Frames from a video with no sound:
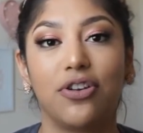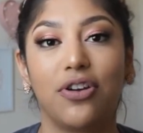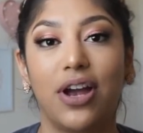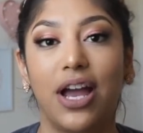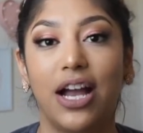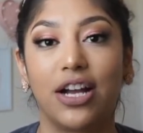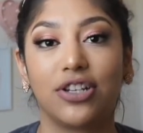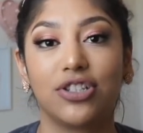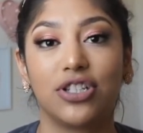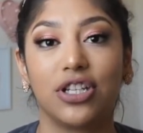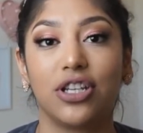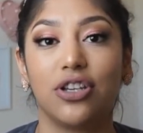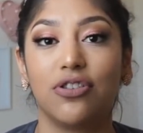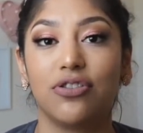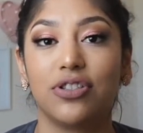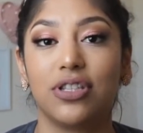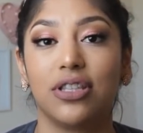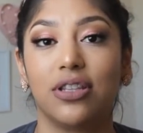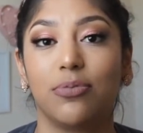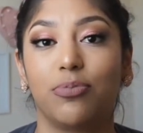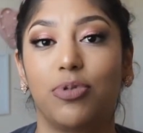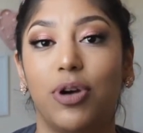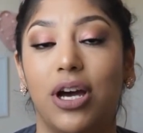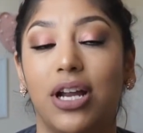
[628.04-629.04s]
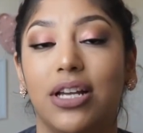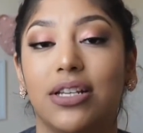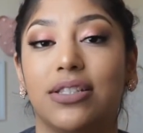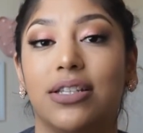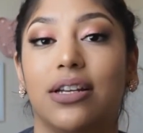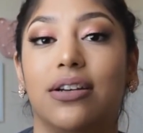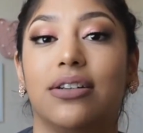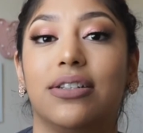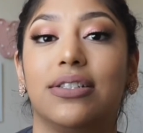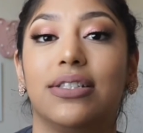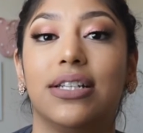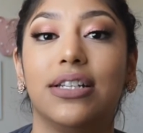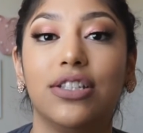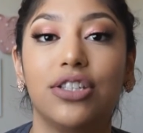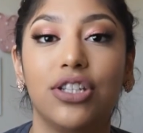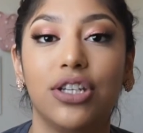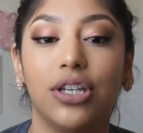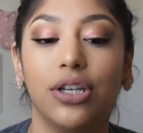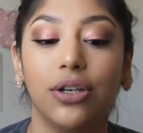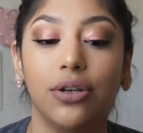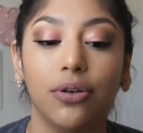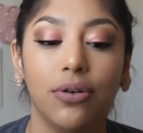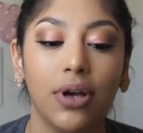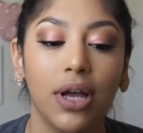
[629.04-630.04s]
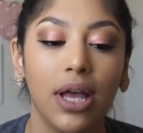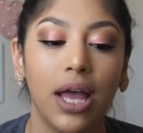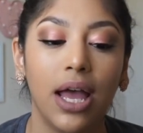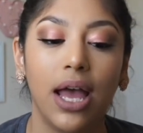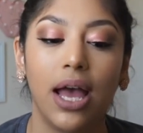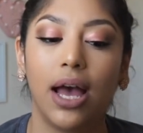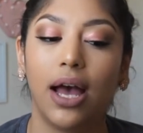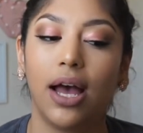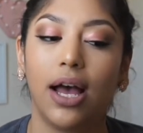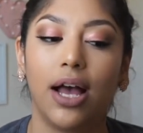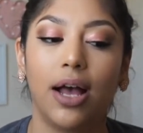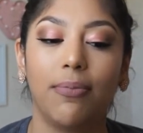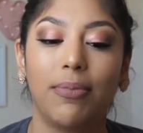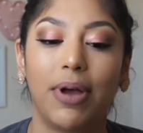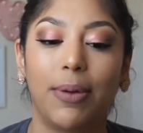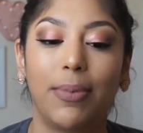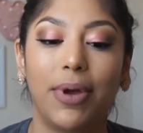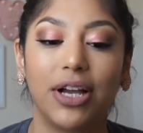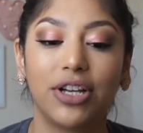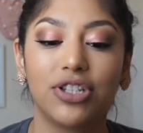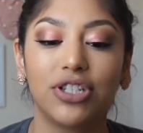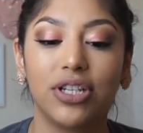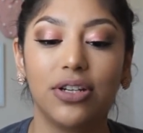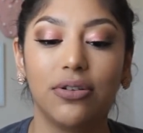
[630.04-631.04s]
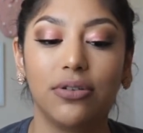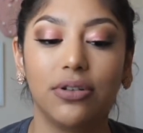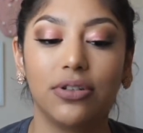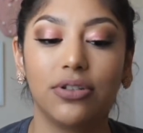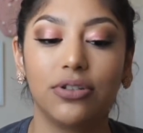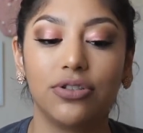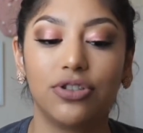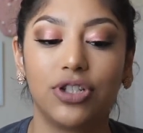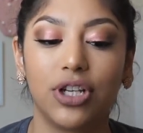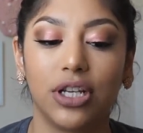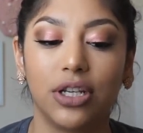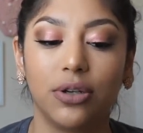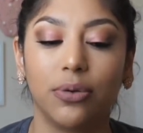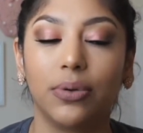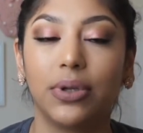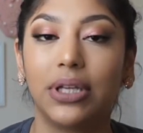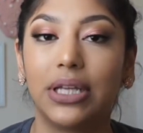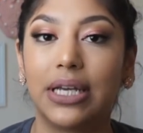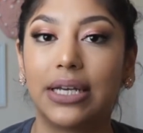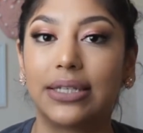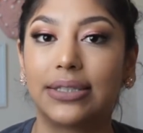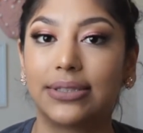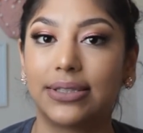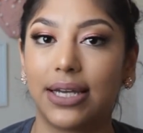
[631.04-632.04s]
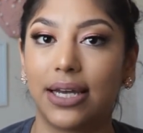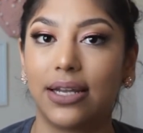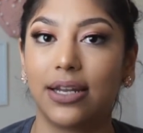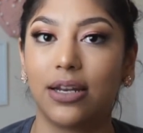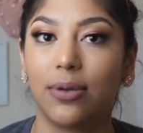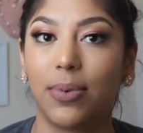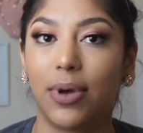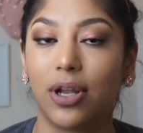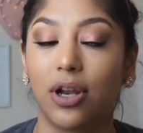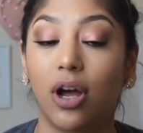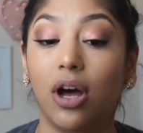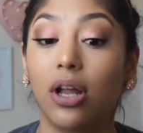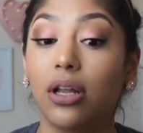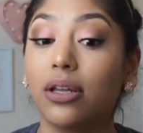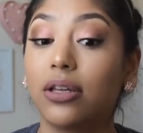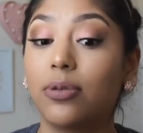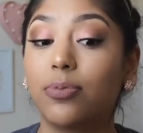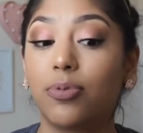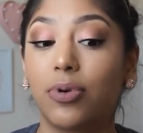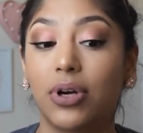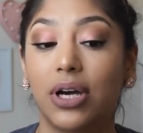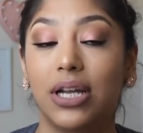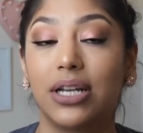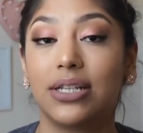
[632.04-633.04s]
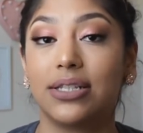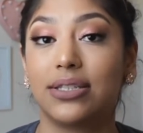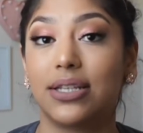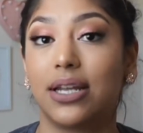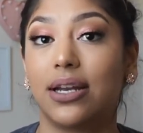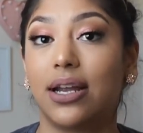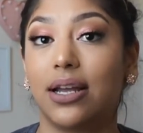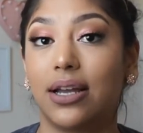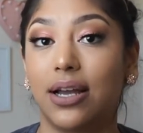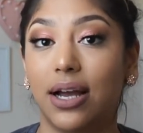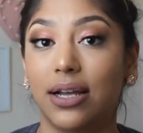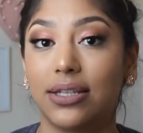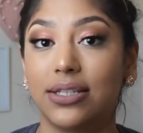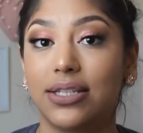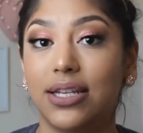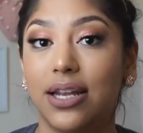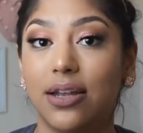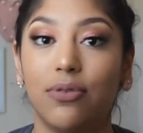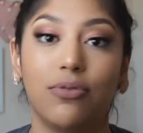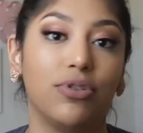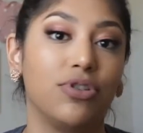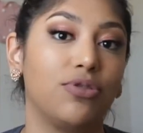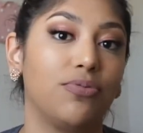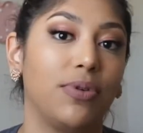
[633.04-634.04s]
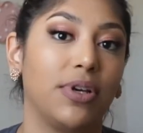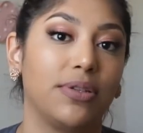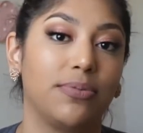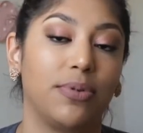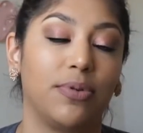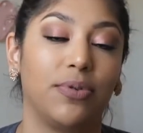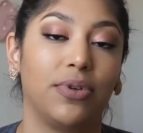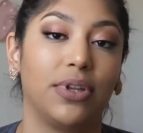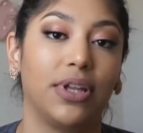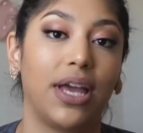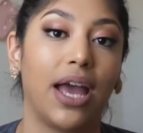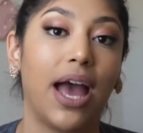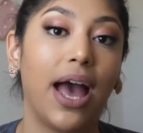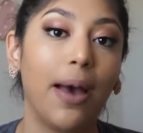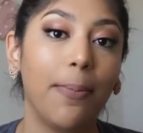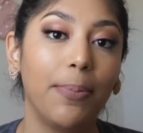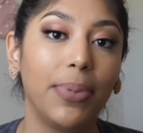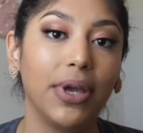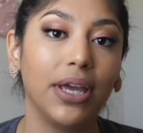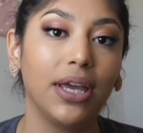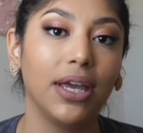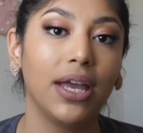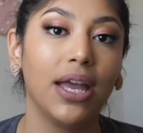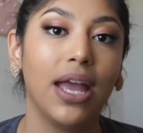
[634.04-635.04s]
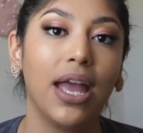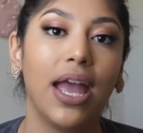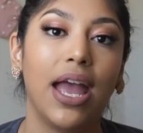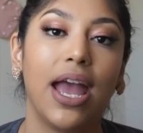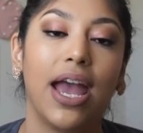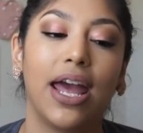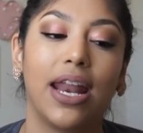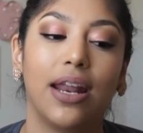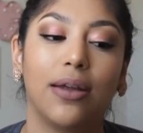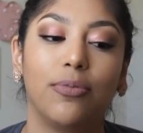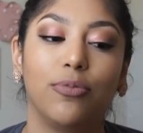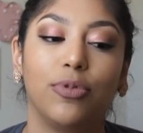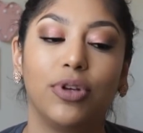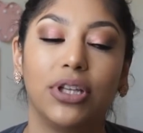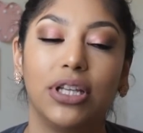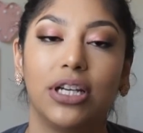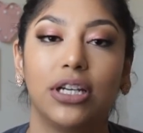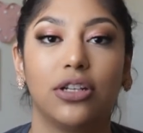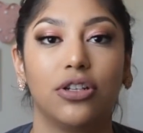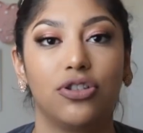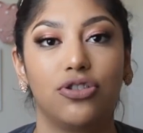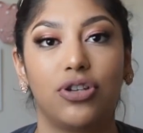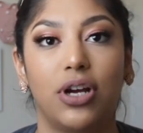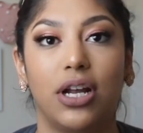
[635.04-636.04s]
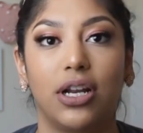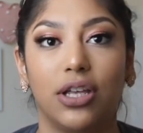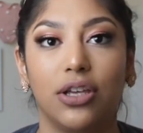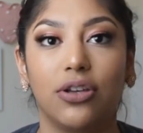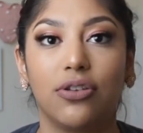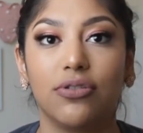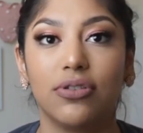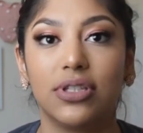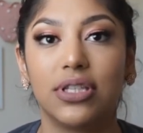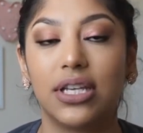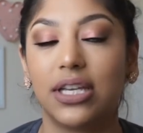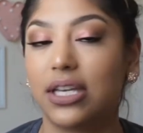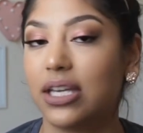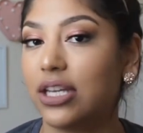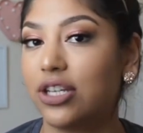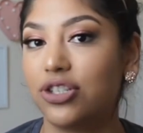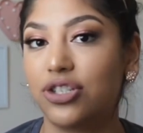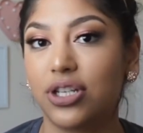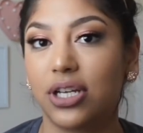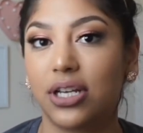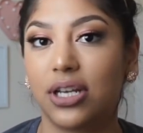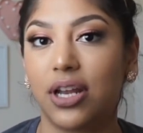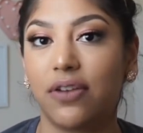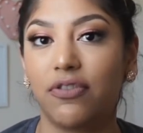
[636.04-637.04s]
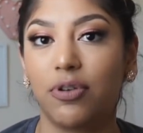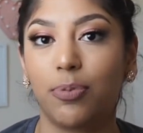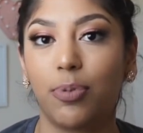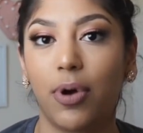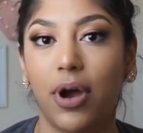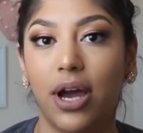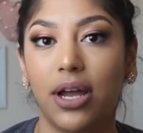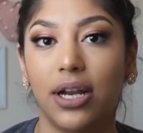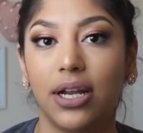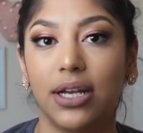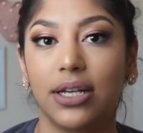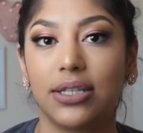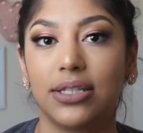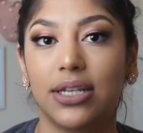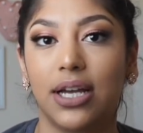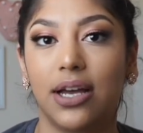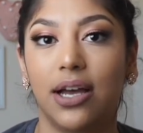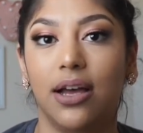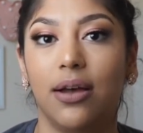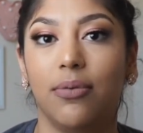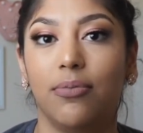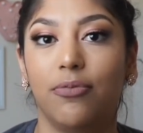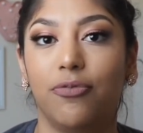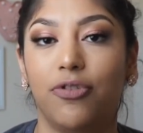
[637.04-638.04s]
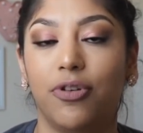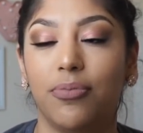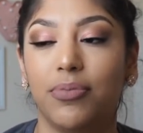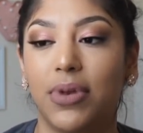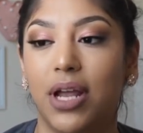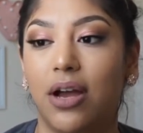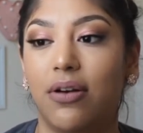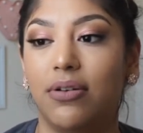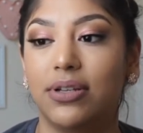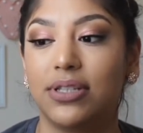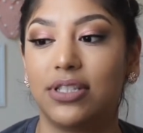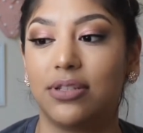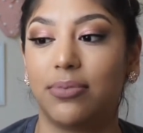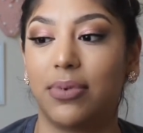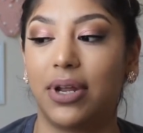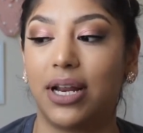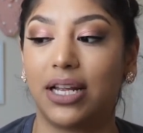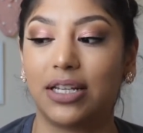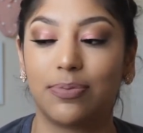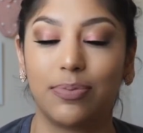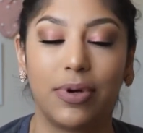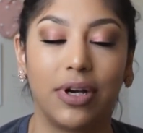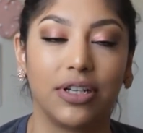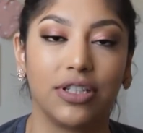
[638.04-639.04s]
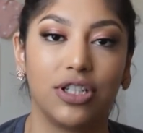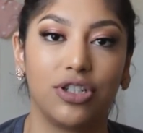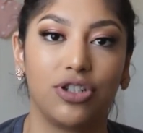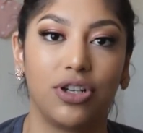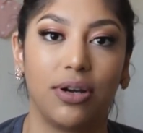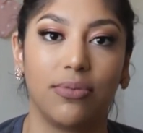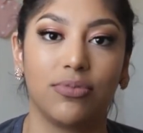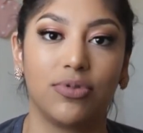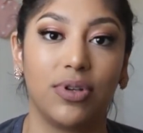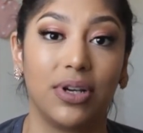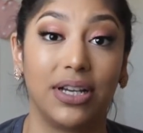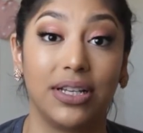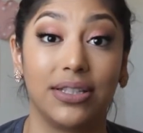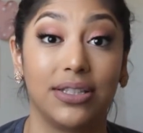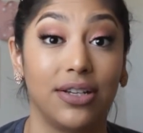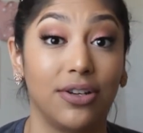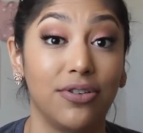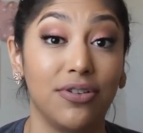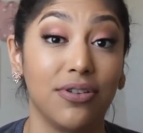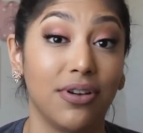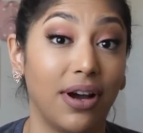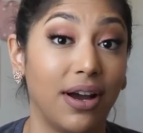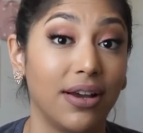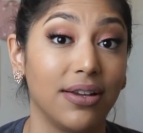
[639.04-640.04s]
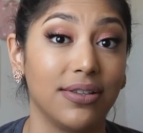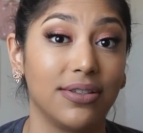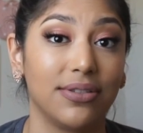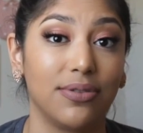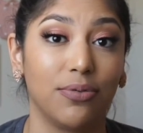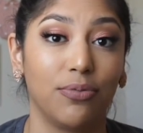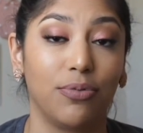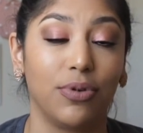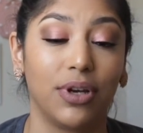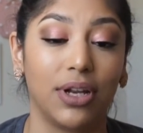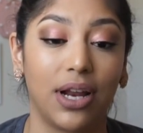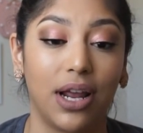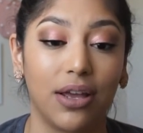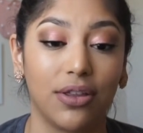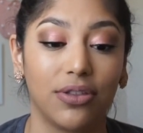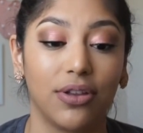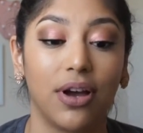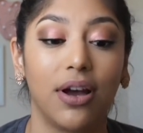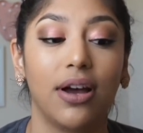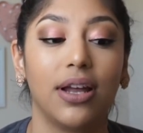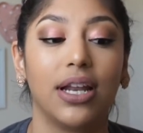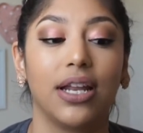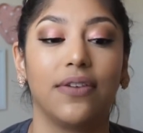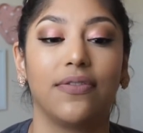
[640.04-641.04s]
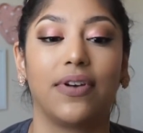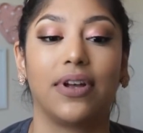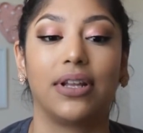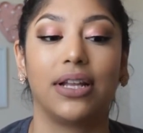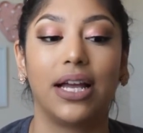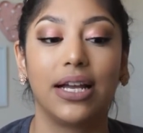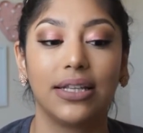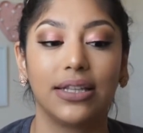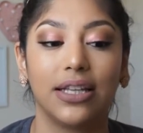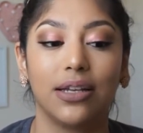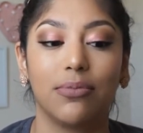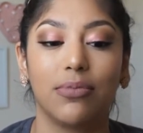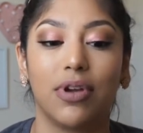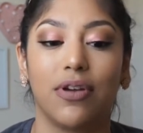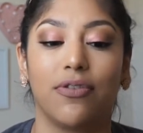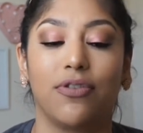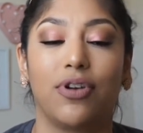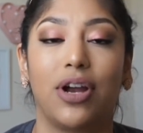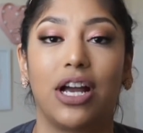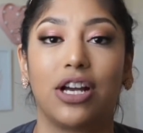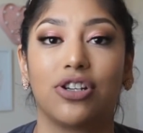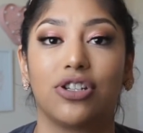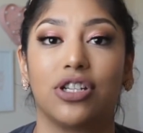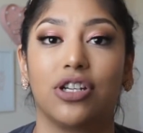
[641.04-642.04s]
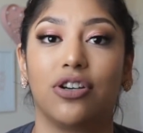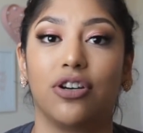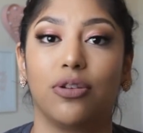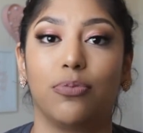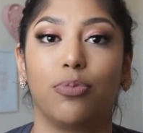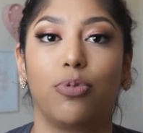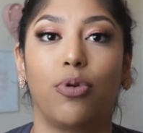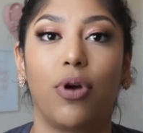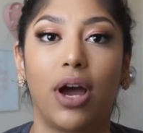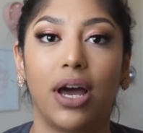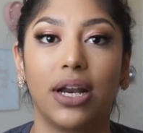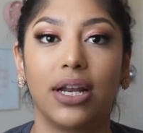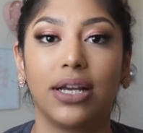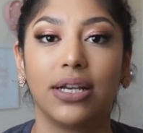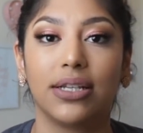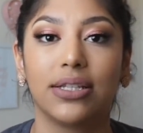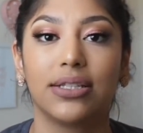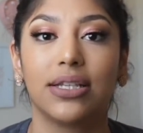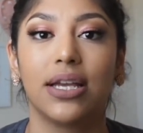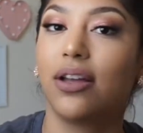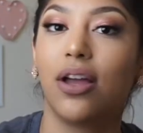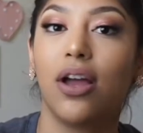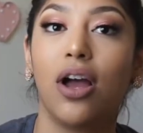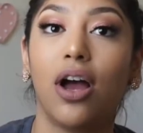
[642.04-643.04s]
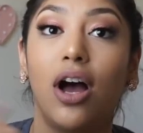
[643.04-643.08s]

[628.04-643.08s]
actually using the products that are sent to you. I'm actually genuinely excited about all of the products that I got today, which makes me really happy, and I'm really going to try to use each and every product from now into my next Boxycharm so I can tell you guys what I thought, if I like them, if they're actually good products.